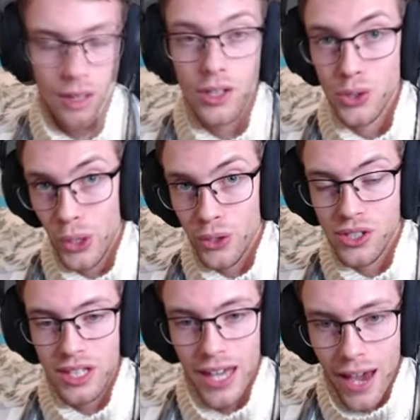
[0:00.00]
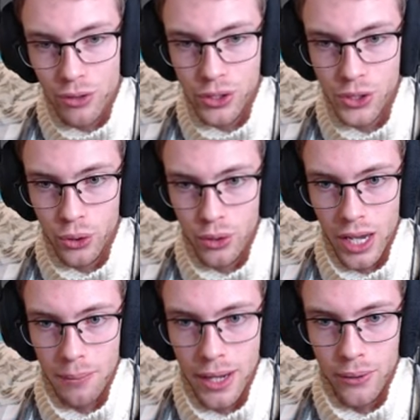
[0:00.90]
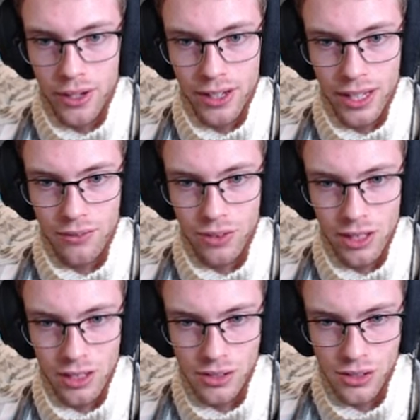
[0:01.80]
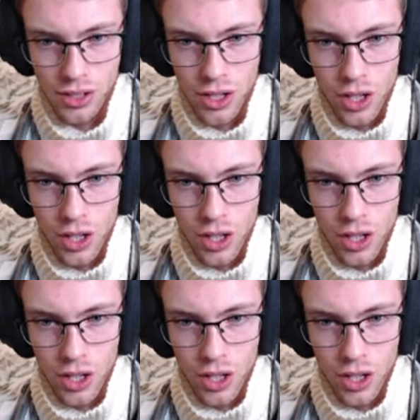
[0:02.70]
So here's the Everstone. I'm now going to give this